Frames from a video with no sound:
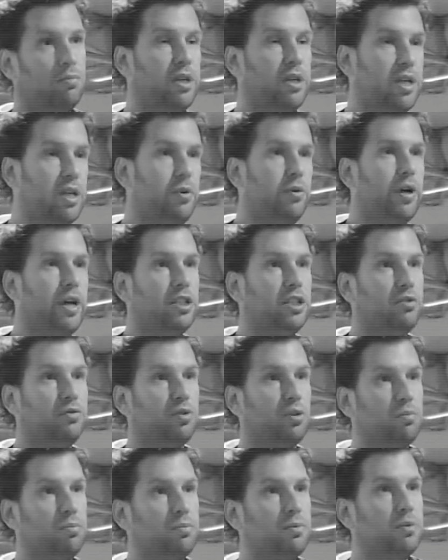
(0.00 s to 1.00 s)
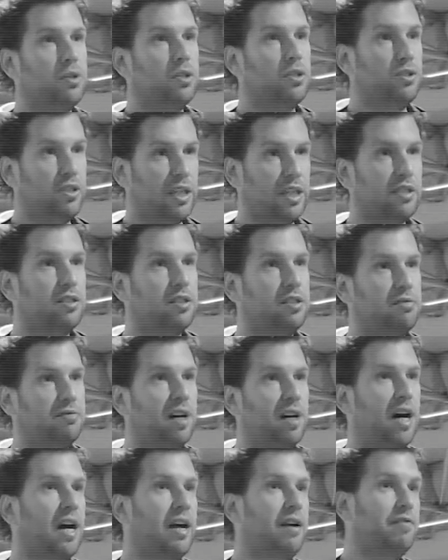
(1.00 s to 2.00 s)
in a range from
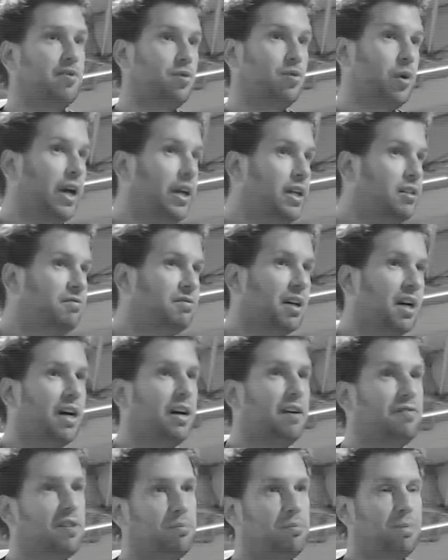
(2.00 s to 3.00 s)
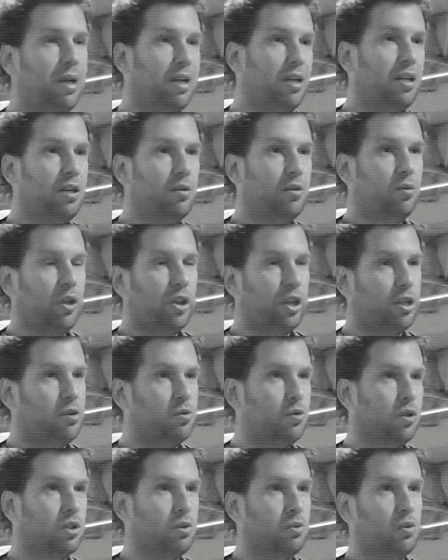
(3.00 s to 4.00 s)
65 to 85, depending whether you
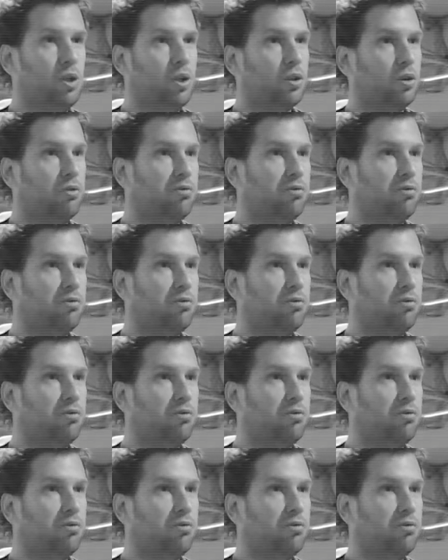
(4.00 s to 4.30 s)
want to work